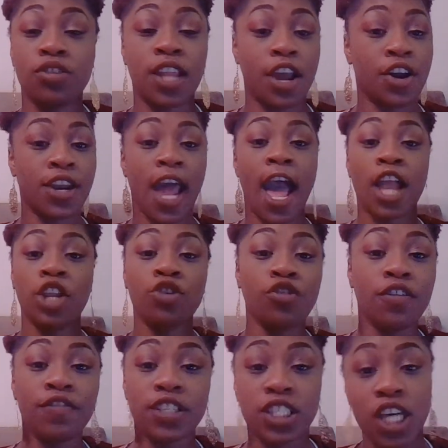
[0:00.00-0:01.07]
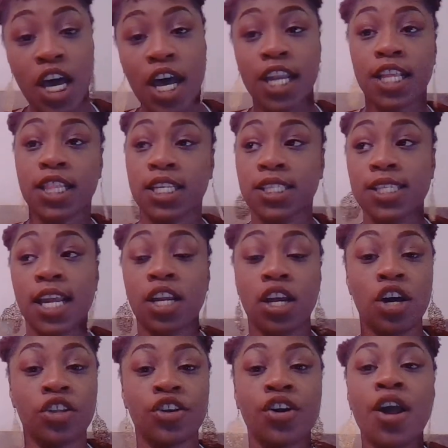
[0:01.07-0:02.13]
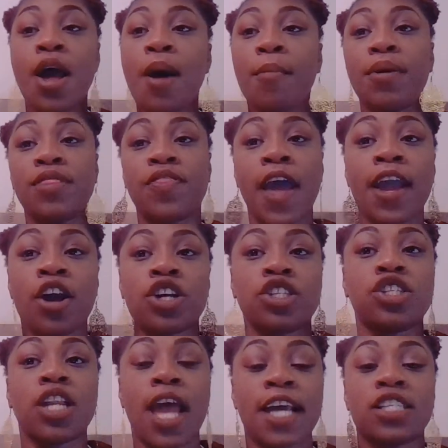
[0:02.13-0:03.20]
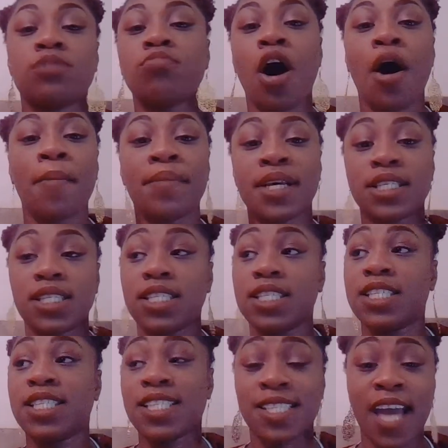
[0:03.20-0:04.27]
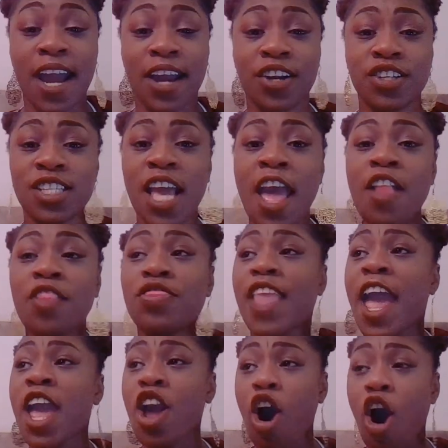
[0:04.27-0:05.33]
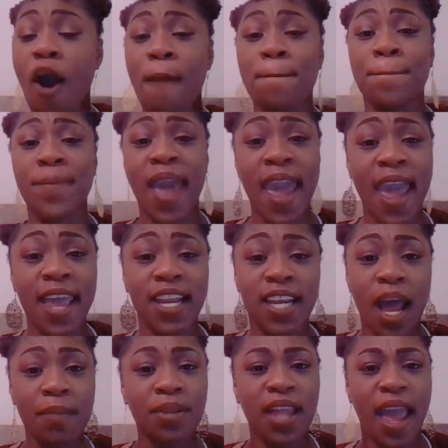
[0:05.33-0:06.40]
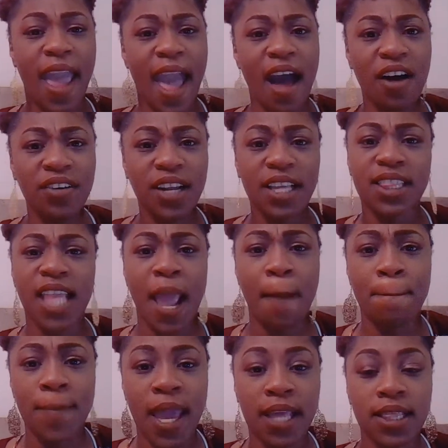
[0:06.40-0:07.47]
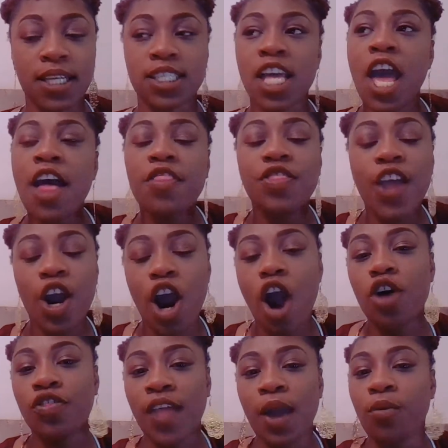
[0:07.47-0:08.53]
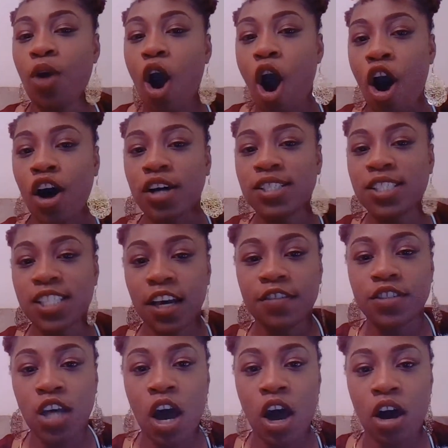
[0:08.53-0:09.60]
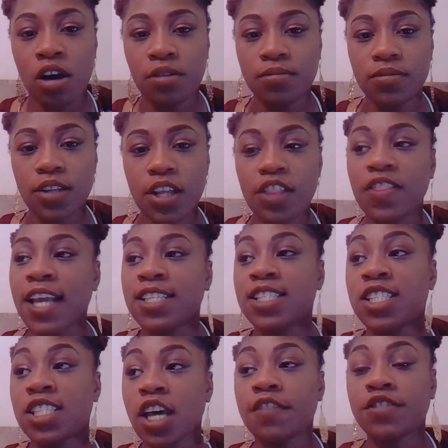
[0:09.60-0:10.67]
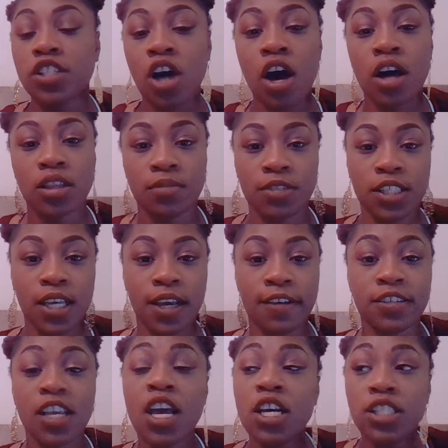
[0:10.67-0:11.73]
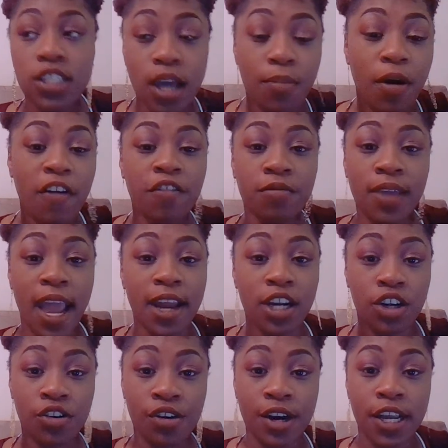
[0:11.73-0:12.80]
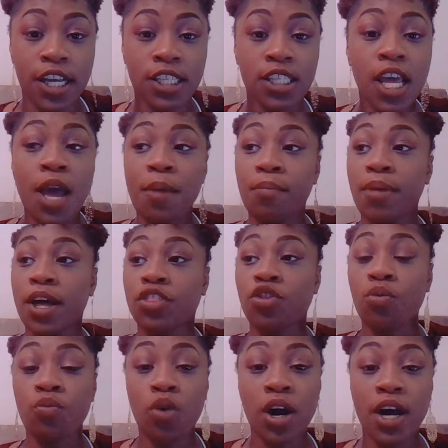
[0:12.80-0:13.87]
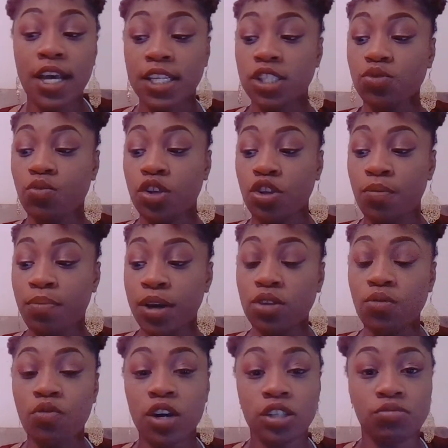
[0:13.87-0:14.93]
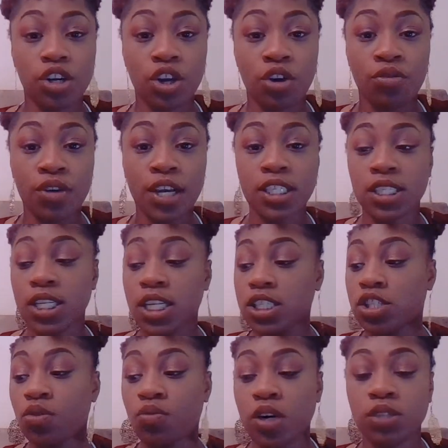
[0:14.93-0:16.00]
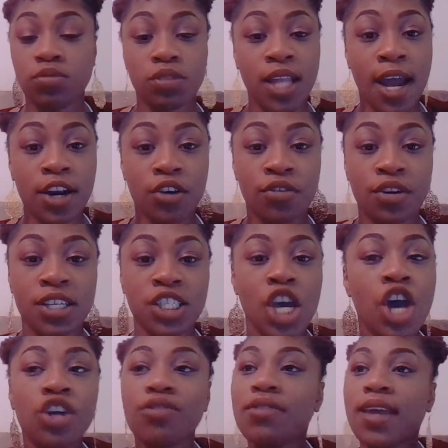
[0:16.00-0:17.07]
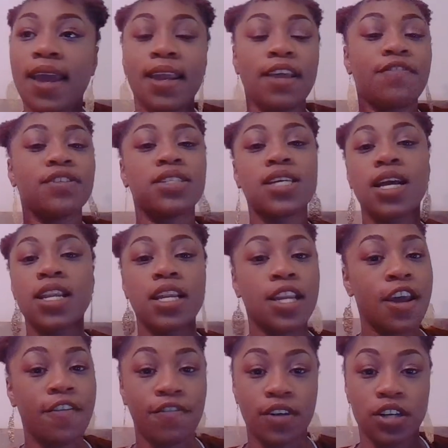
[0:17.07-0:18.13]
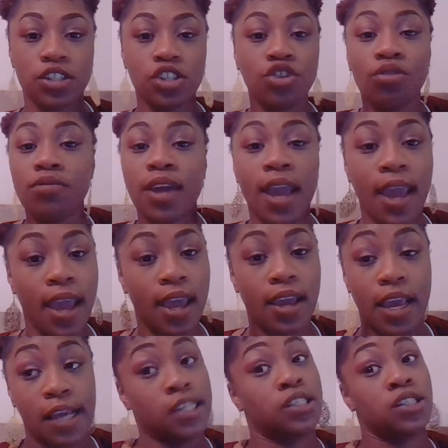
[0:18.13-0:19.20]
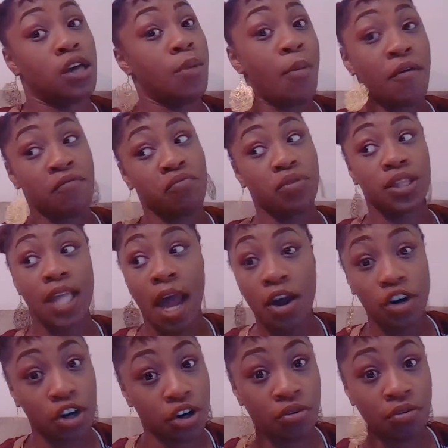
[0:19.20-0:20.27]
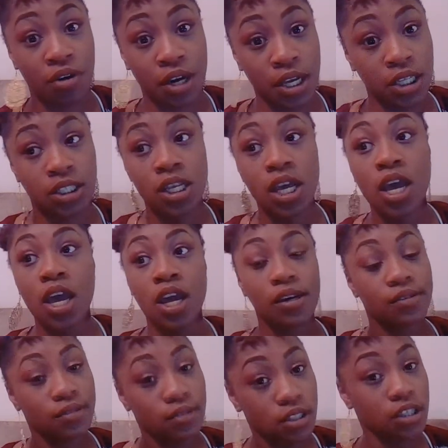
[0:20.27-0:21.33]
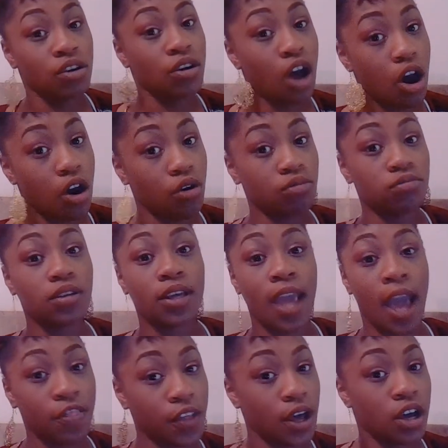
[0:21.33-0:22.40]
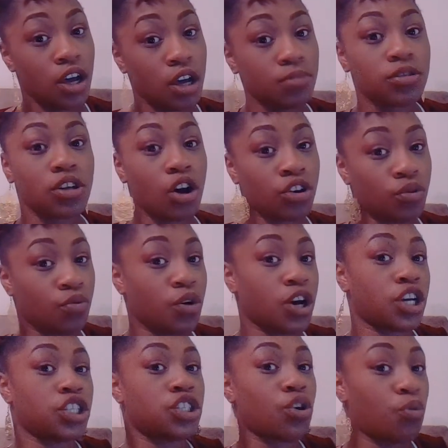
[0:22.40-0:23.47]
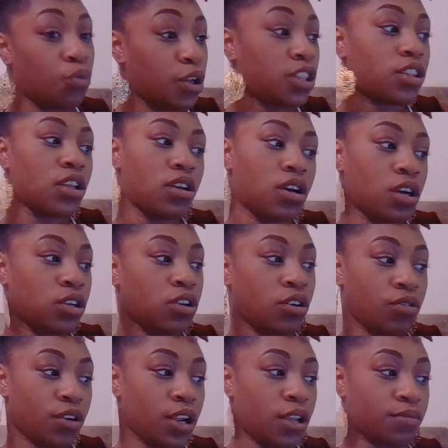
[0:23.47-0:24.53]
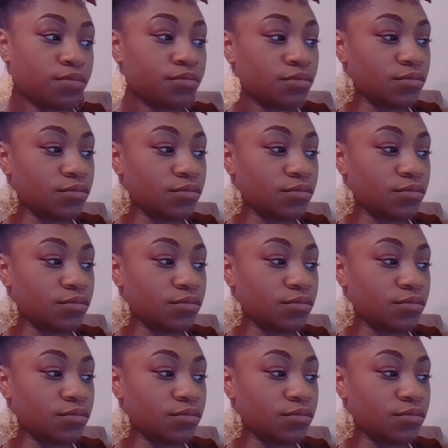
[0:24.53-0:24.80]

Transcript: They're not Louis Vuitton and this, that, and the other, but they are like small business designers. They are bad, and I'll be like, how did they make this? They were all self-taught. They self-taught themselves. Some of them got degrees, but the ones, when you put the ones with degrees next to the ones without degrees, you can't even tell the difference. You can't. And some of them without the degrees, got the ups on the ones with a degree.